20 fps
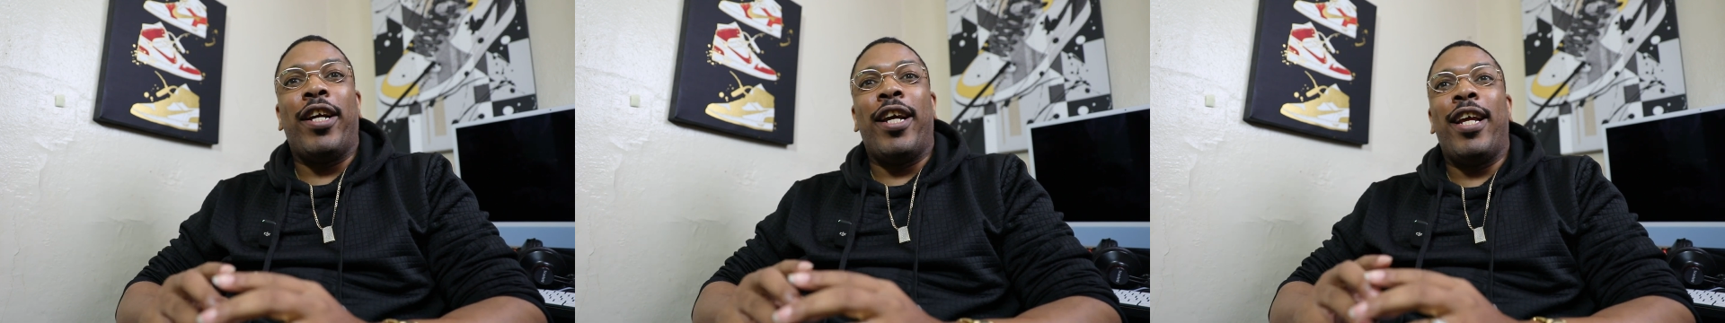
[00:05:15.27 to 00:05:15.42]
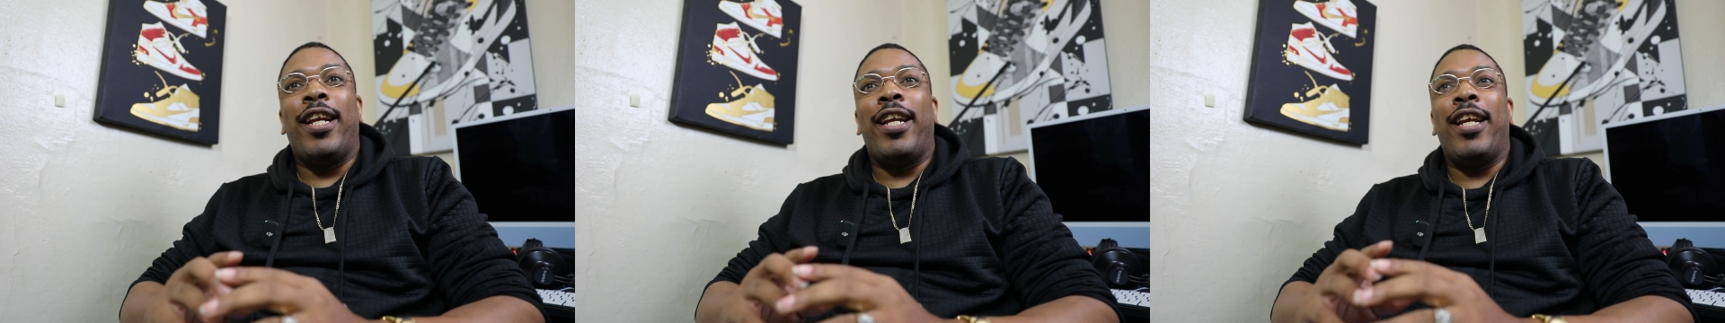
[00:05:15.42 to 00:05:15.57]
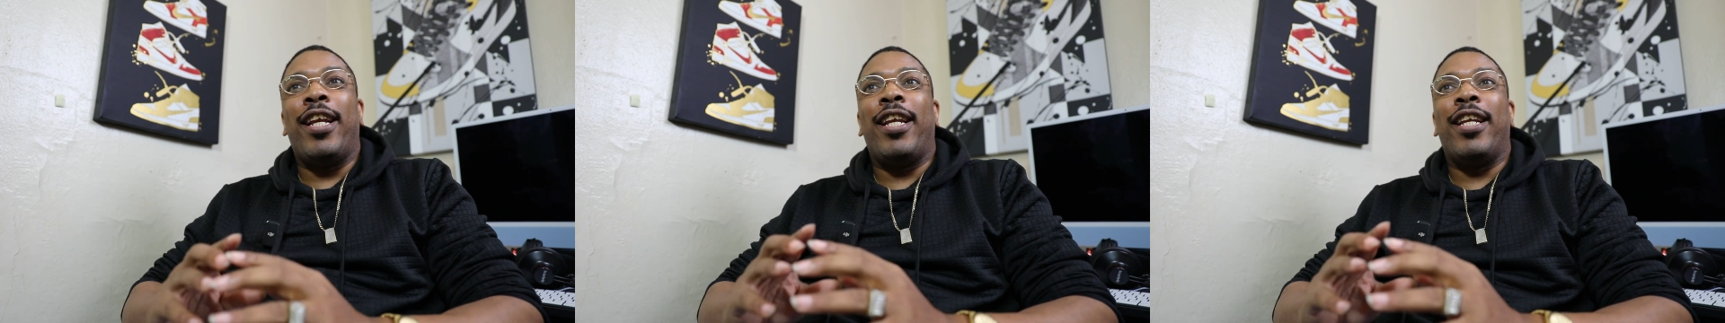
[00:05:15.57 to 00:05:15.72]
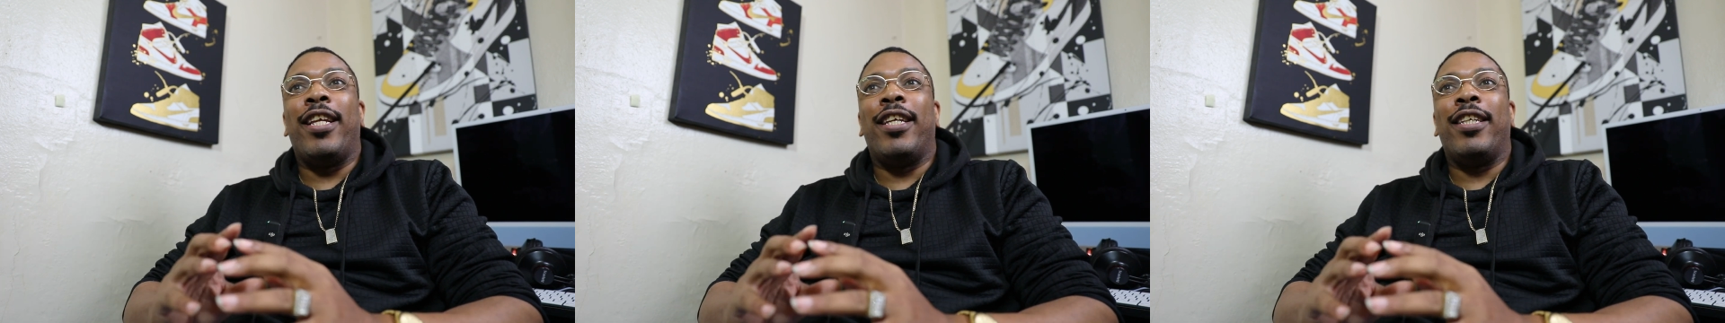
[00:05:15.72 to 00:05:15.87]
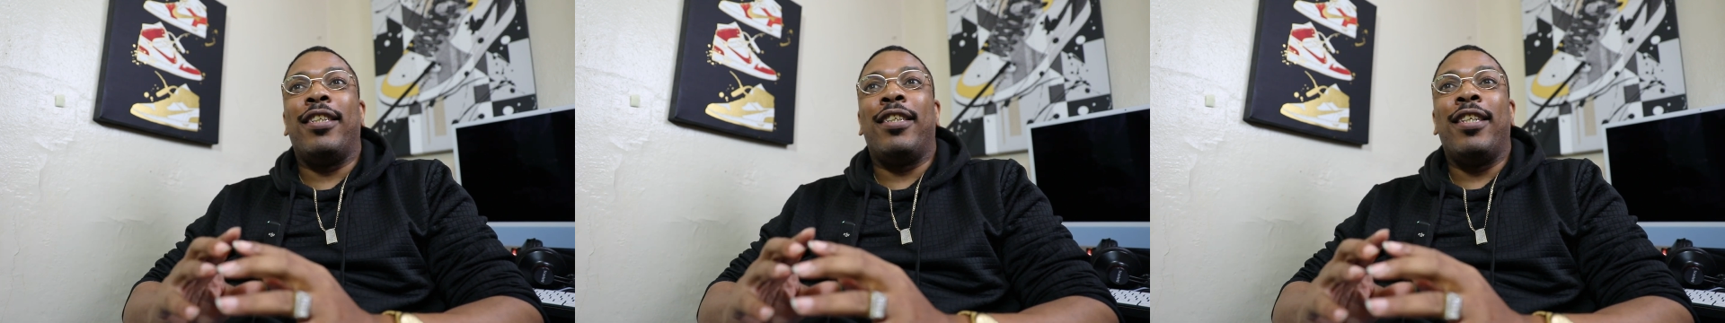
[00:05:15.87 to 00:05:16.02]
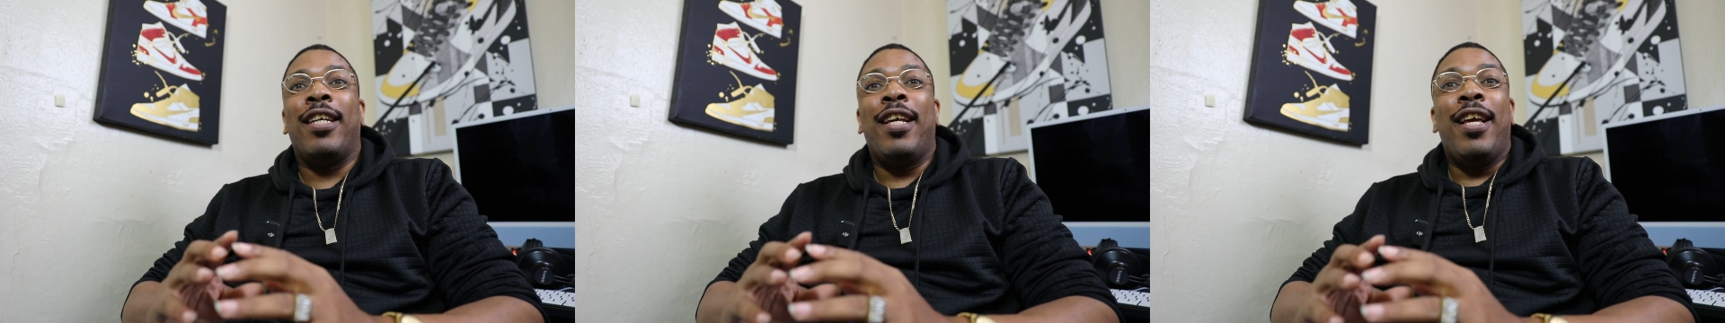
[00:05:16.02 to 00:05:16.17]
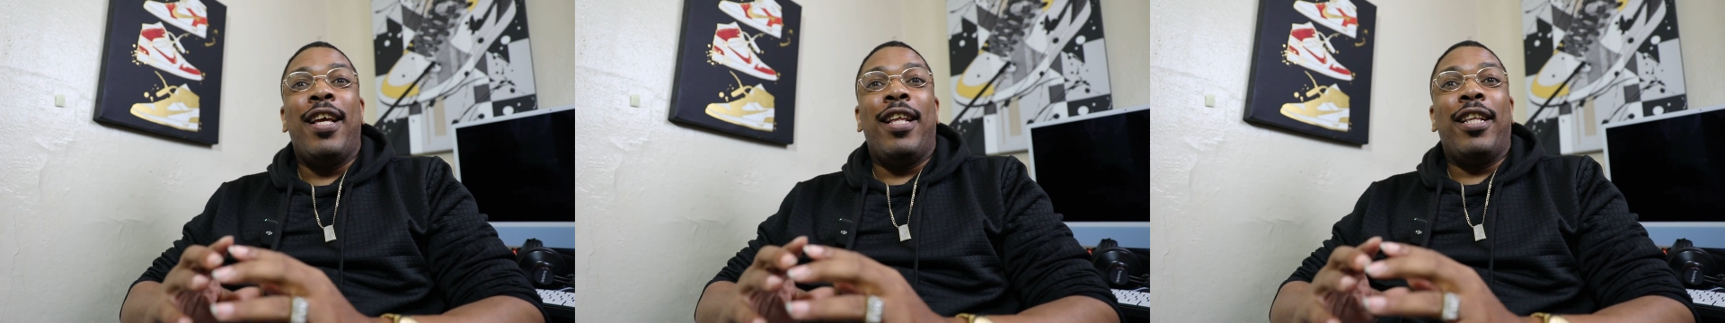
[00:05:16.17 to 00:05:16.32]
and it is
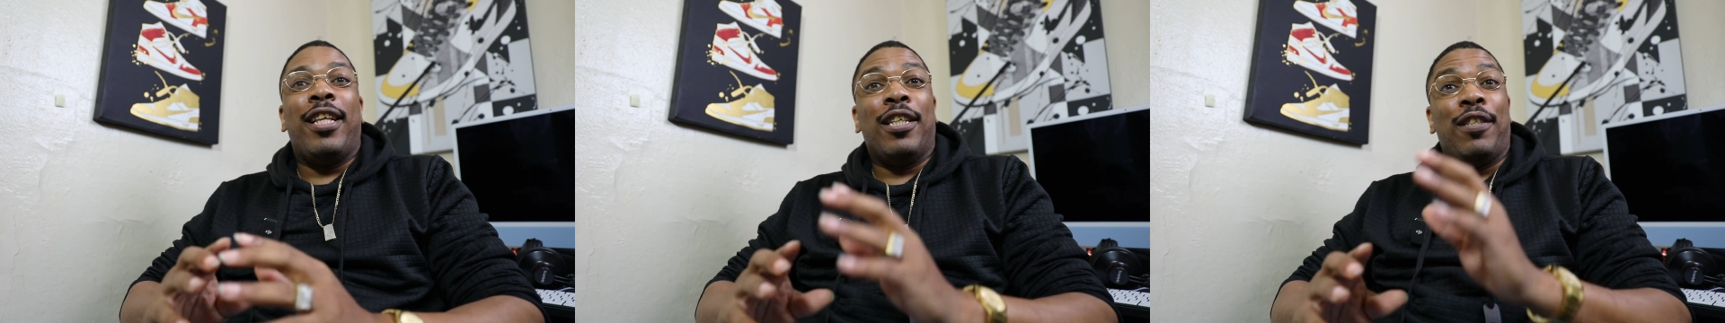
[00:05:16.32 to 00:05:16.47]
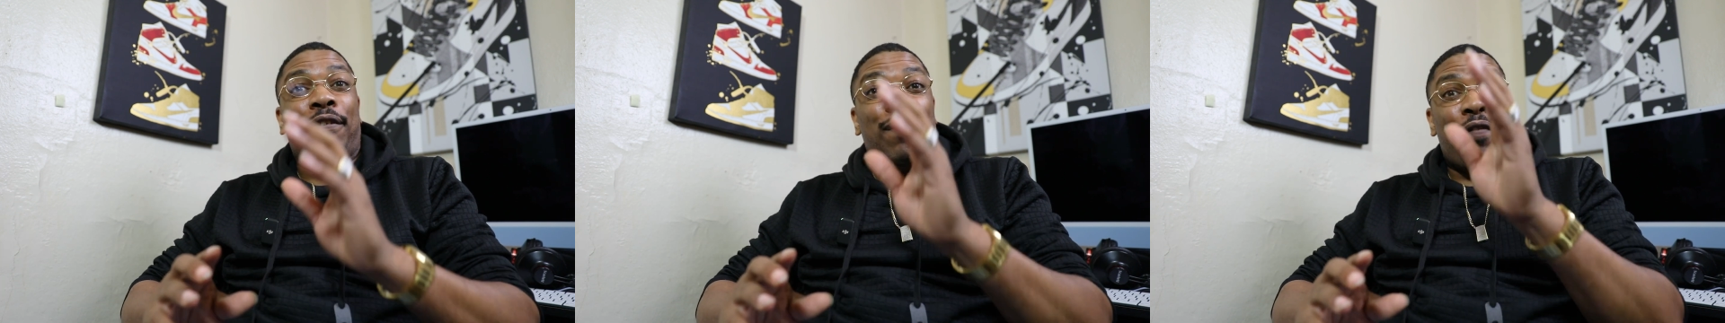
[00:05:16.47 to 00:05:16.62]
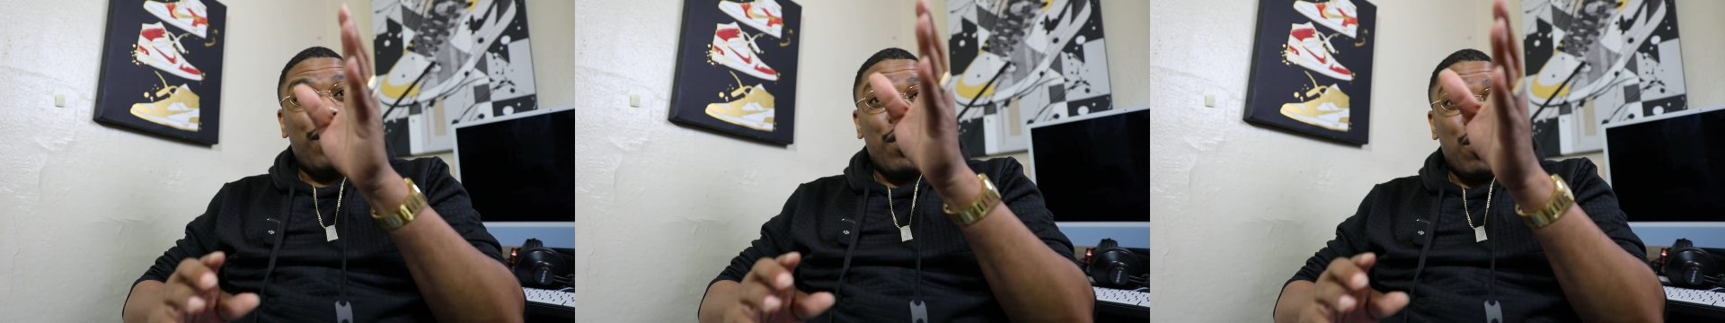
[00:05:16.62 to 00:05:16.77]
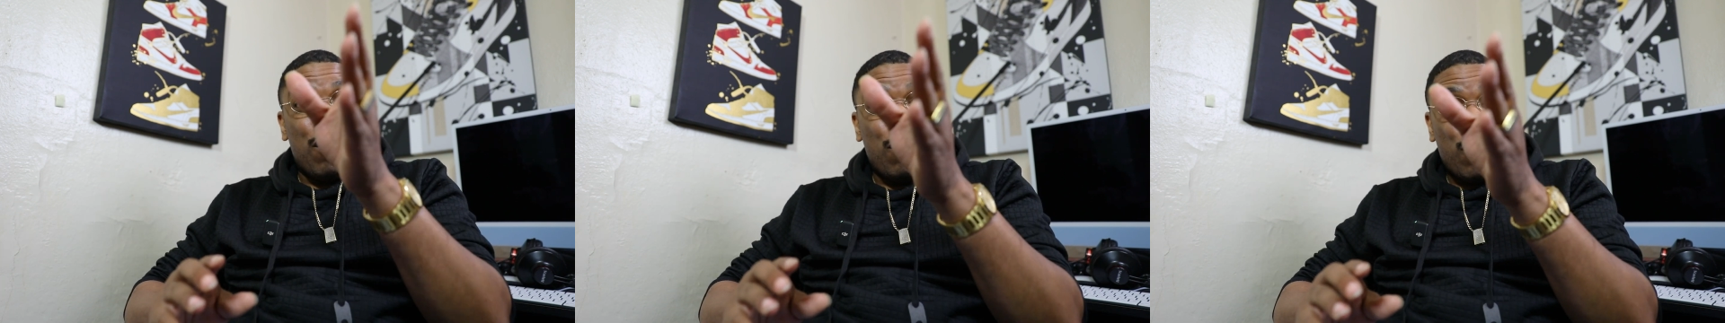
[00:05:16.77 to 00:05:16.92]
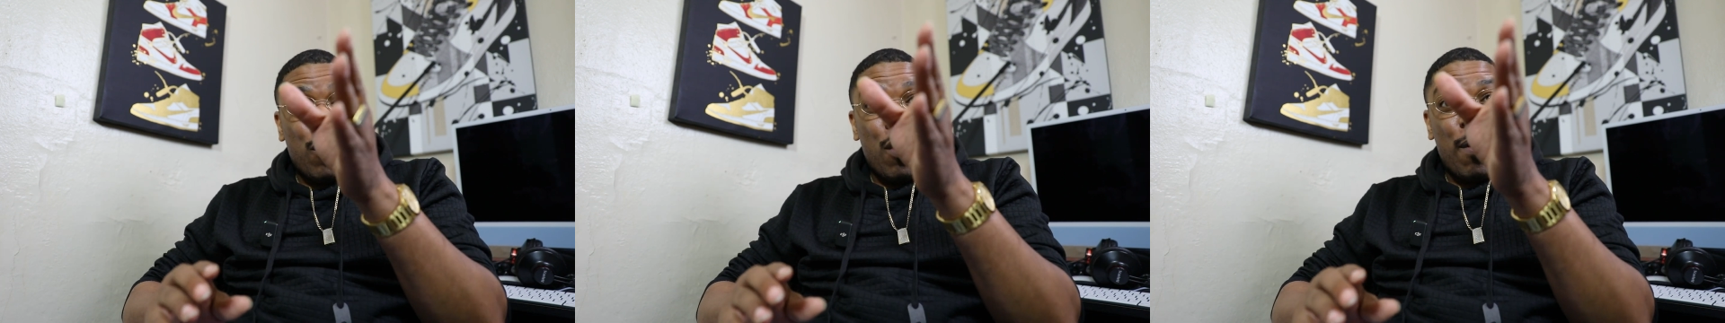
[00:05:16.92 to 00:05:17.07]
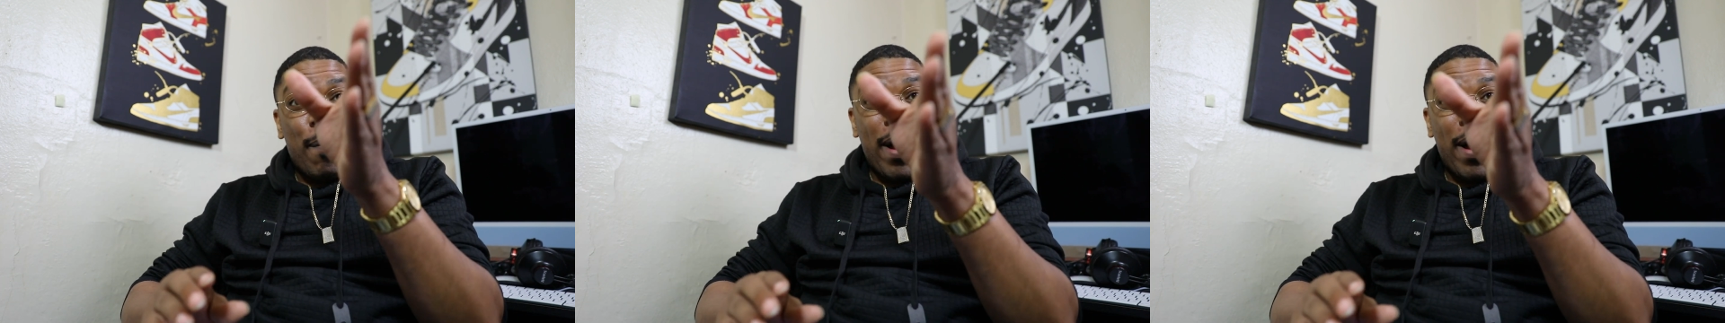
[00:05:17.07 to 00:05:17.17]
this Fieldworld